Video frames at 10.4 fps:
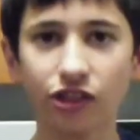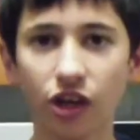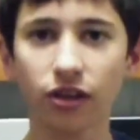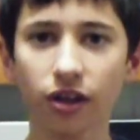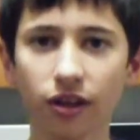
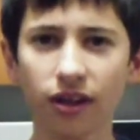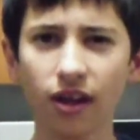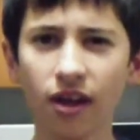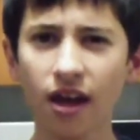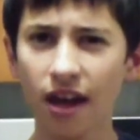
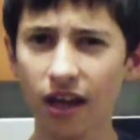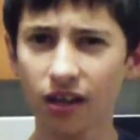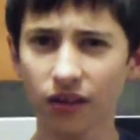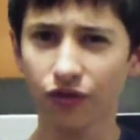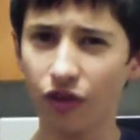Shotlister. It
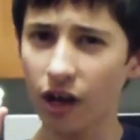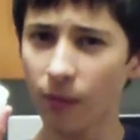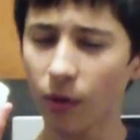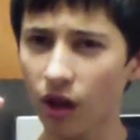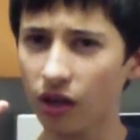is
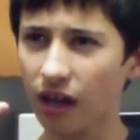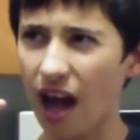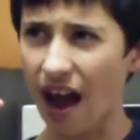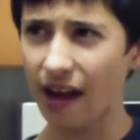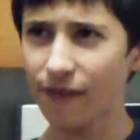available on
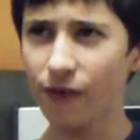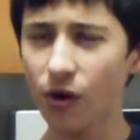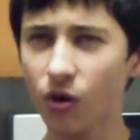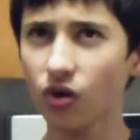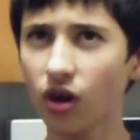
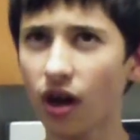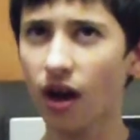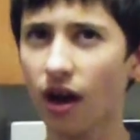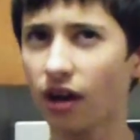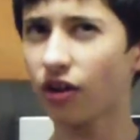iPhone.
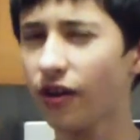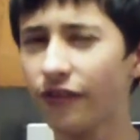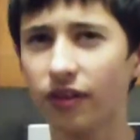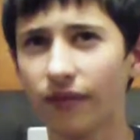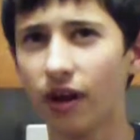I don't know if
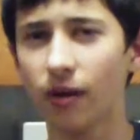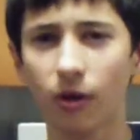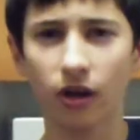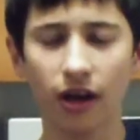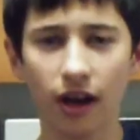it's available
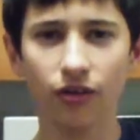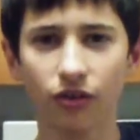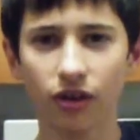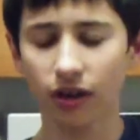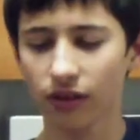on
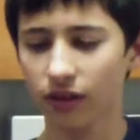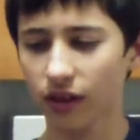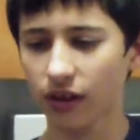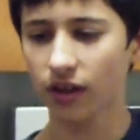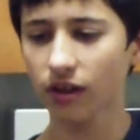Android. I don't
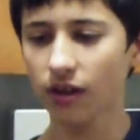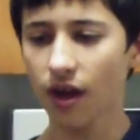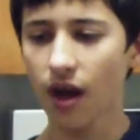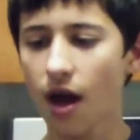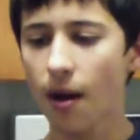think it is.
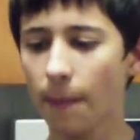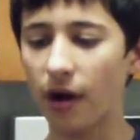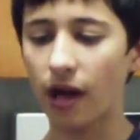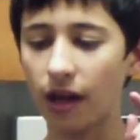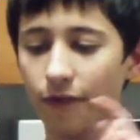
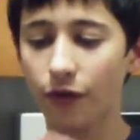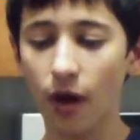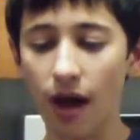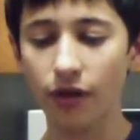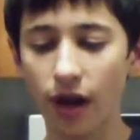But if you
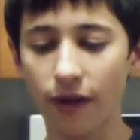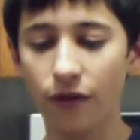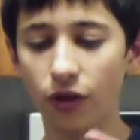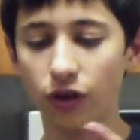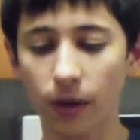have an
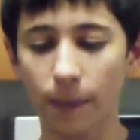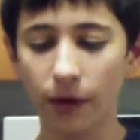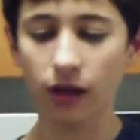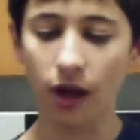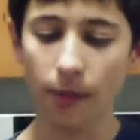iPhone, you can
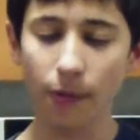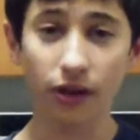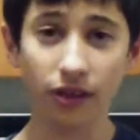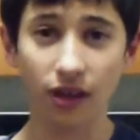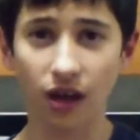pick it up
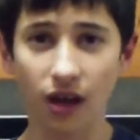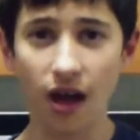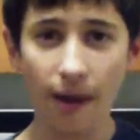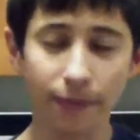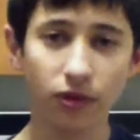on the
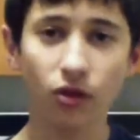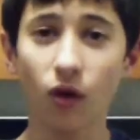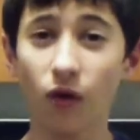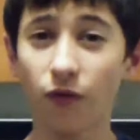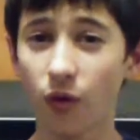App
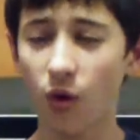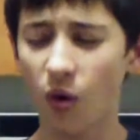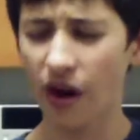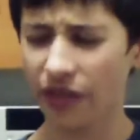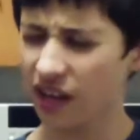Store
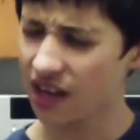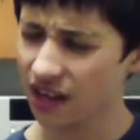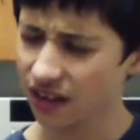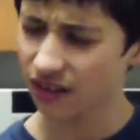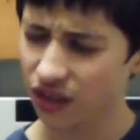for, I think
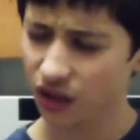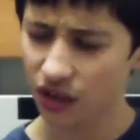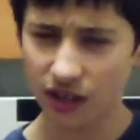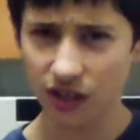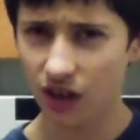it's
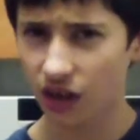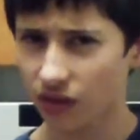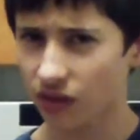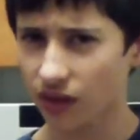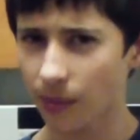$13
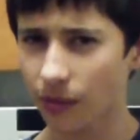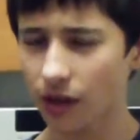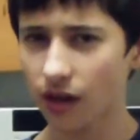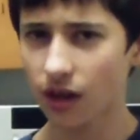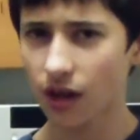or
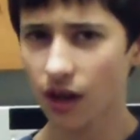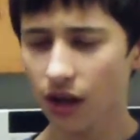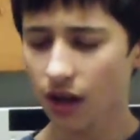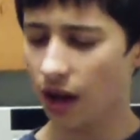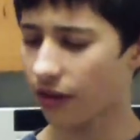something.
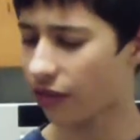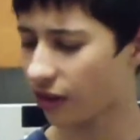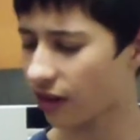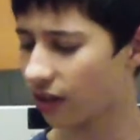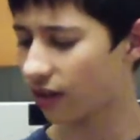I
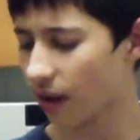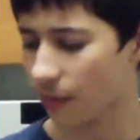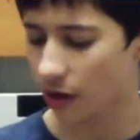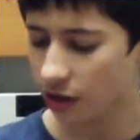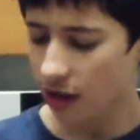think it is that
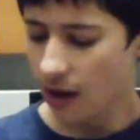much.